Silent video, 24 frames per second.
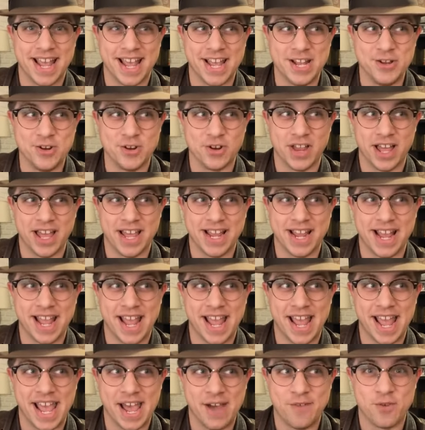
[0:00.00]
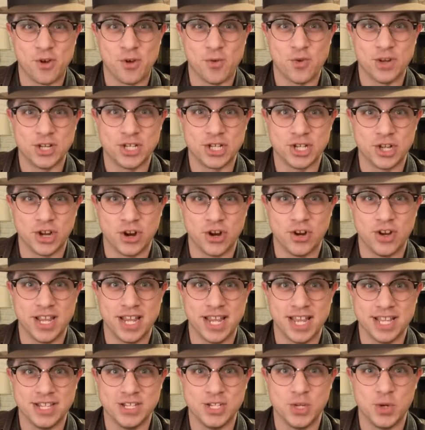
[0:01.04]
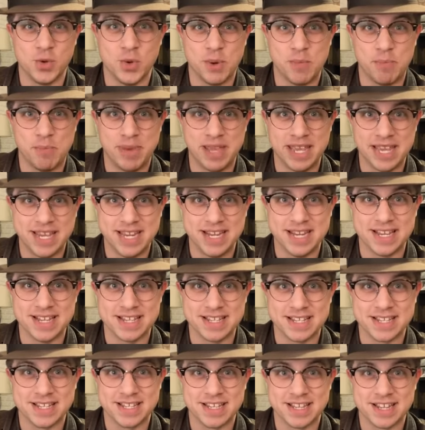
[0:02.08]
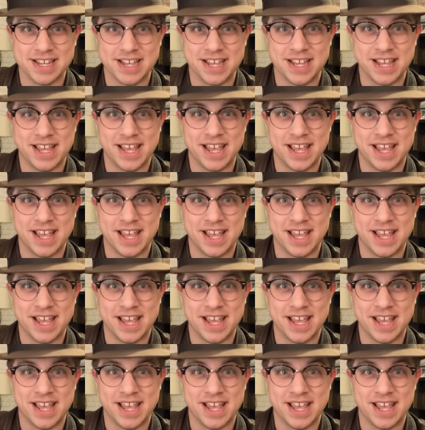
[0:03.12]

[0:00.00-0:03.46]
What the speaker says: And you're like, everyone's turning into a penis.